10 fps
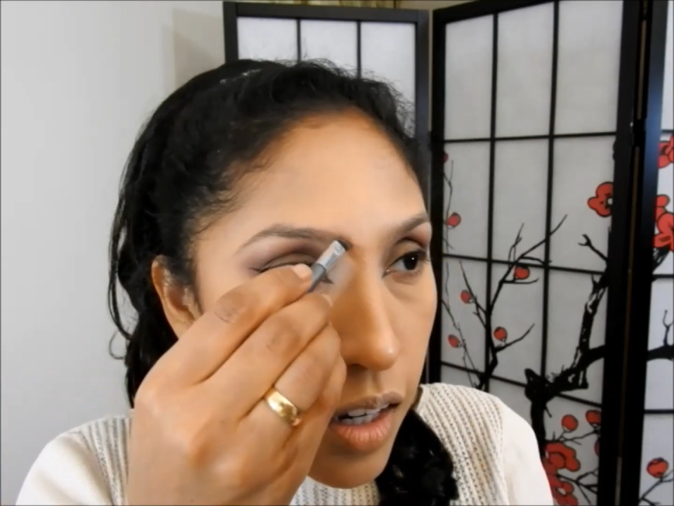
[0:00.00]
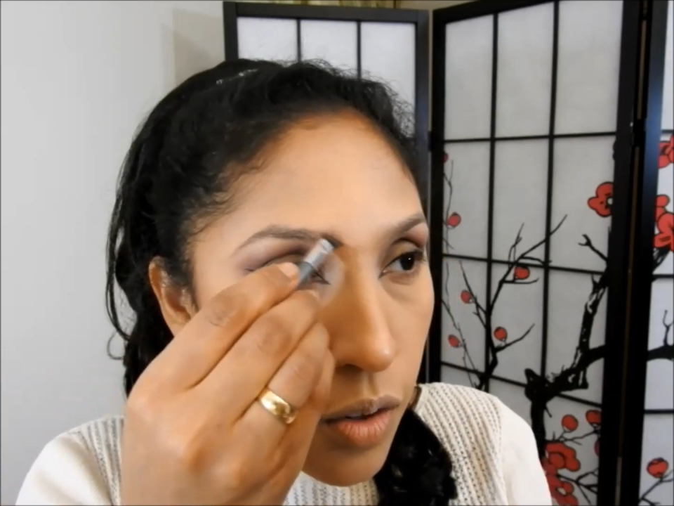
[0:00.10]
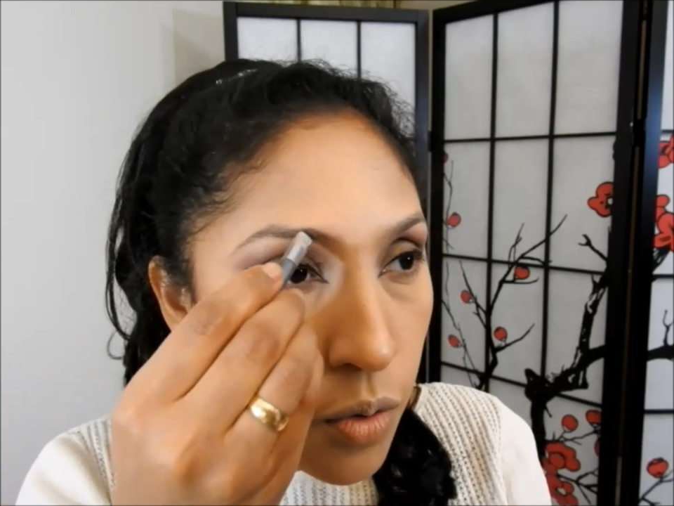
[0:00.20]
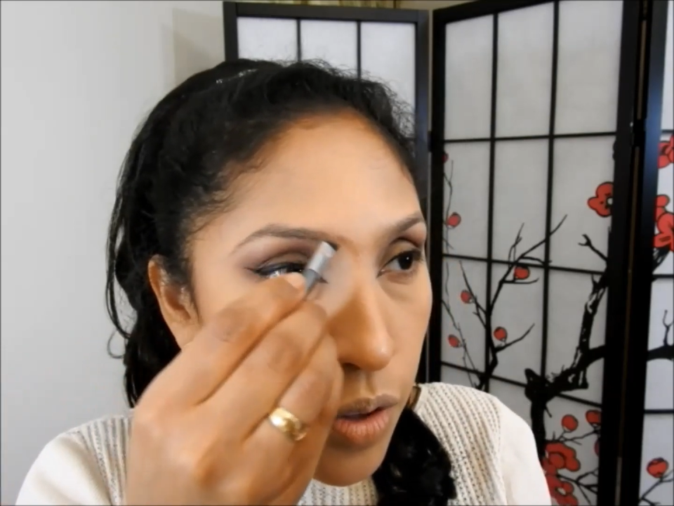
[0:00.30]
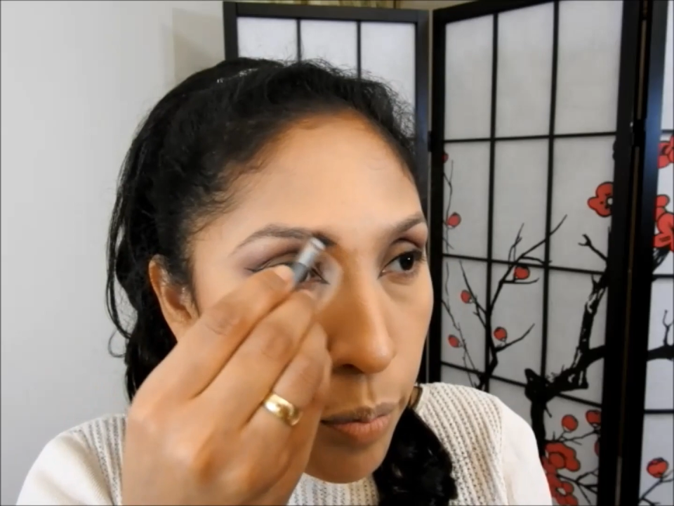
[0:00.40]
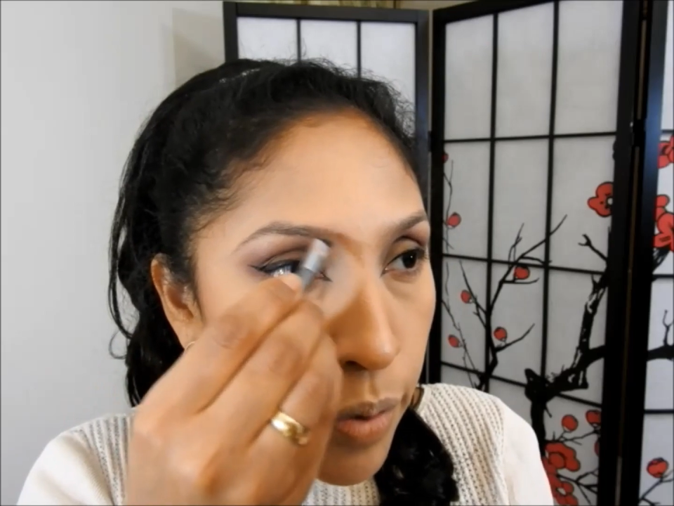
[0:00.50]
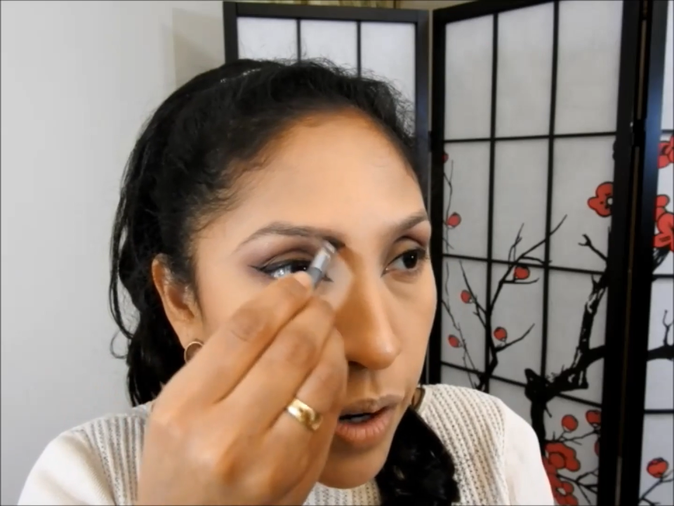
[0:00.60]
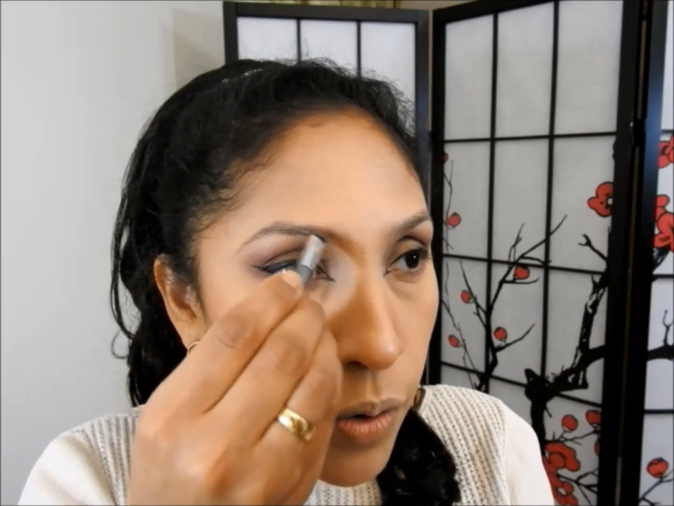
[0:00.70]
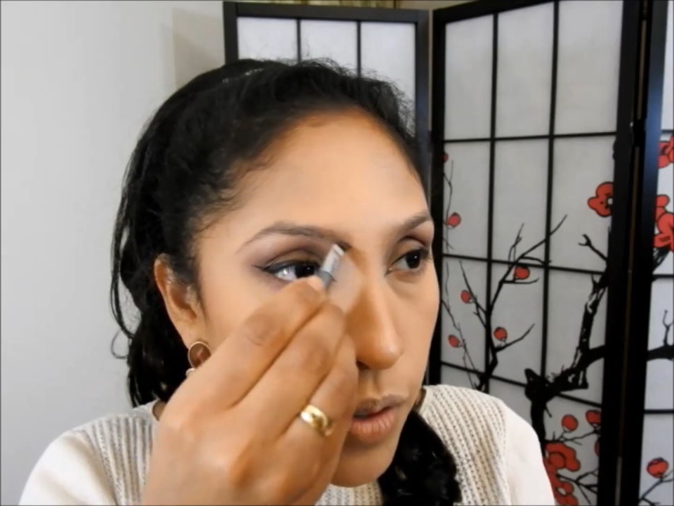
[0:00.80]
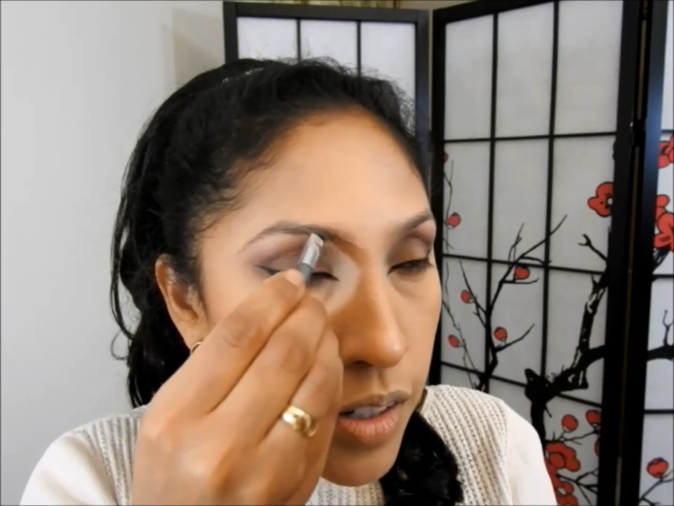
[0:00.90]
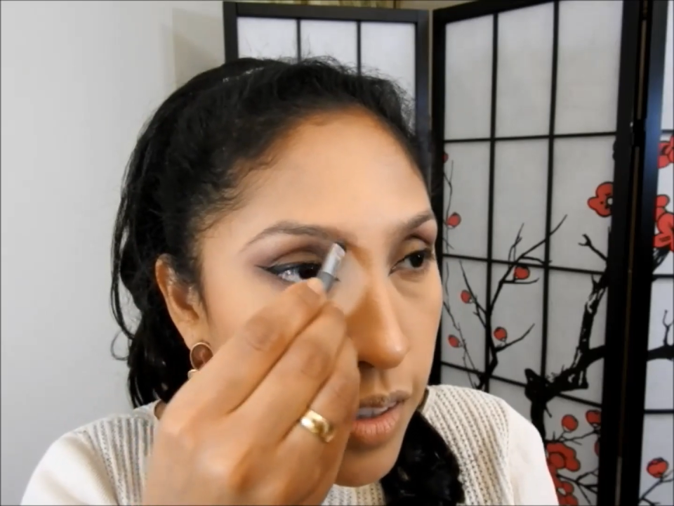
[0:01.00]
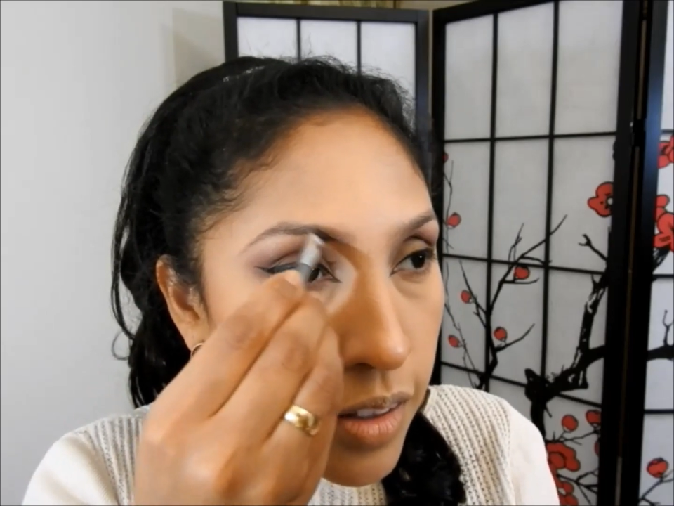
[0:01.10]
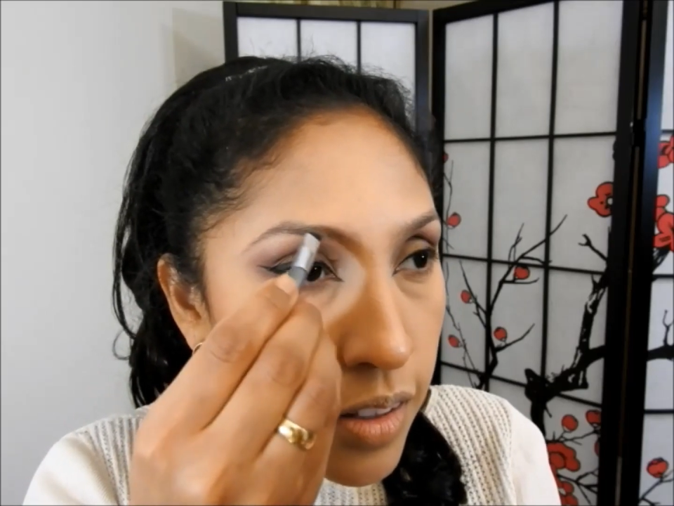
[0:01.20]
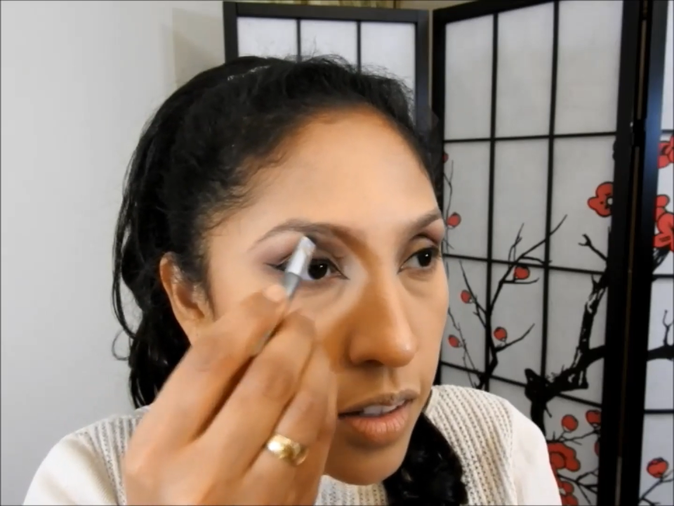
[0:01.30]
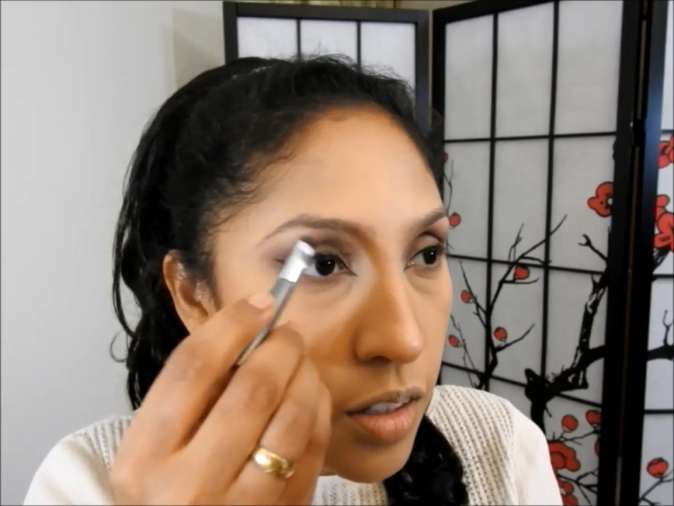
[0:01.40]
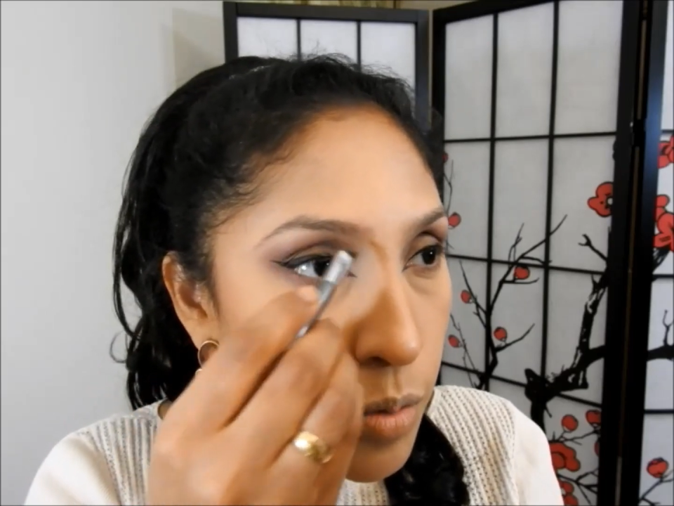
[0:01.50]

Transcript: of the powder in there,